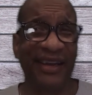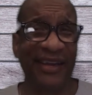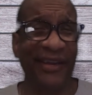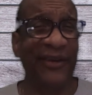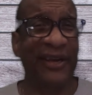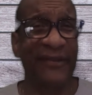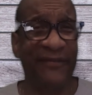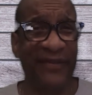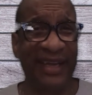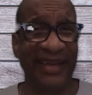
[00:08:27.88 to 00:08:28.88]
you're a good
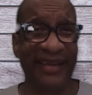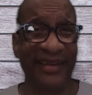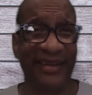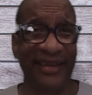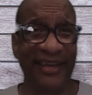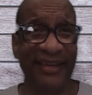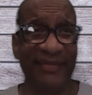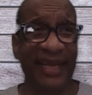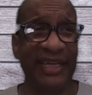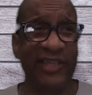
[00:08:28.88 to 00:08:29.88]
fit.
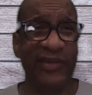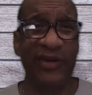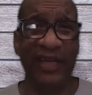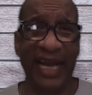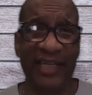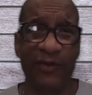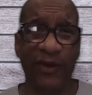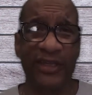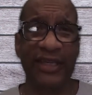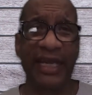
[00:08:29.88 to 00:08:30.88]
Making sure you guys
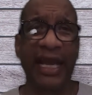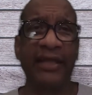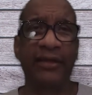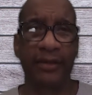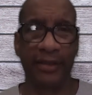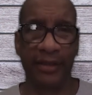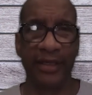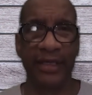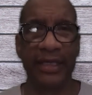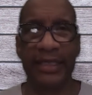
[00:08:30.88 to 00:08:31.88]
work together,
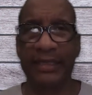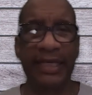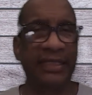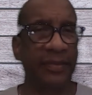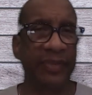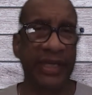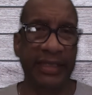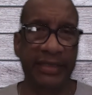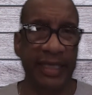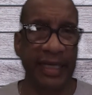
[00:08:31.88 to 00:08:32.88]
because that's the
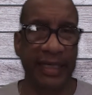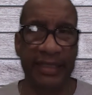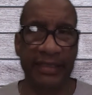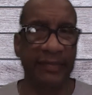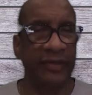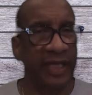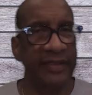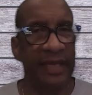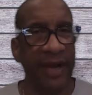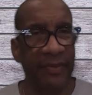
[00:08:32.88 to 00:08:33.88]
biggest thing. Because sometimes
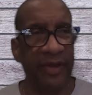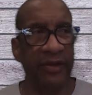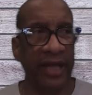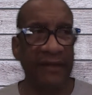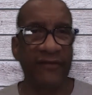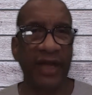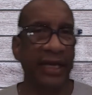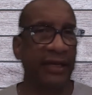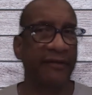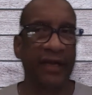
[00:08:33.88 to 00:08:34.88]
that might be your lifeline
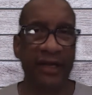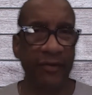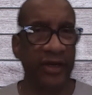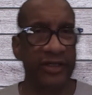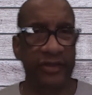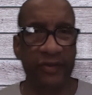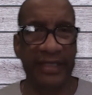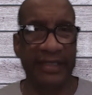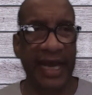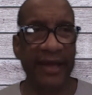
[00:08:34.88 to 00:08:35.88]
of when you're
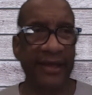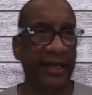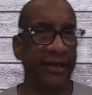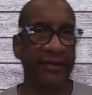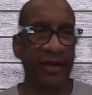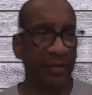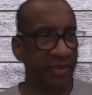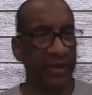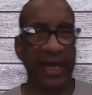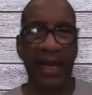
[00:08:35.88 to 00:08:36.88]
stressed out, that you
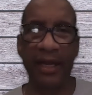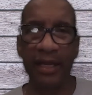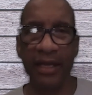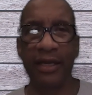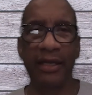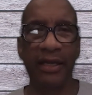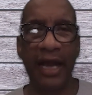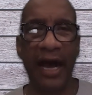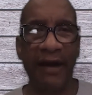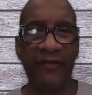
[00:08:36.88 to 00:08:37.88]
build that
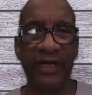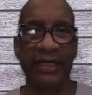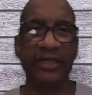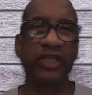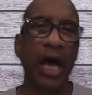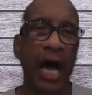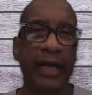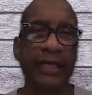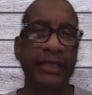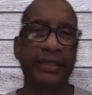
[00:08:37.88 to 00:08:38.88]
confidence in
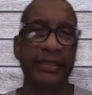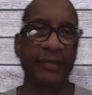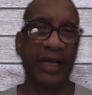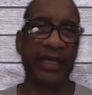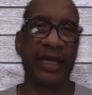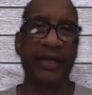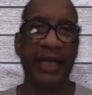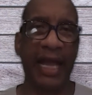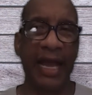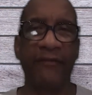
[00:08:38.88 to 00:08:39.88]
talking to somebody, that you
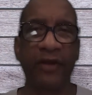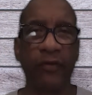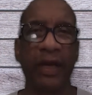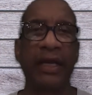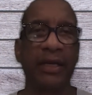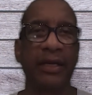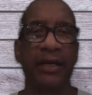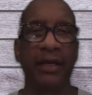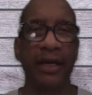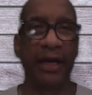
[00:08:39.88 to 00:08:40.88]
have a great
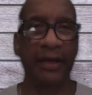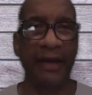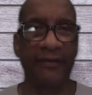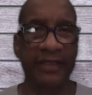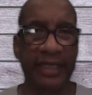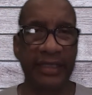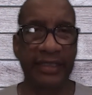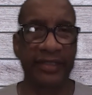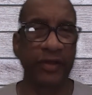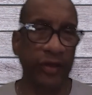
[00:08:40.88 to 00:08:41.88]

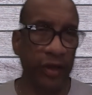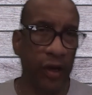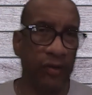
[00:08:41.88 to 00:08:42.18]
conversation so you know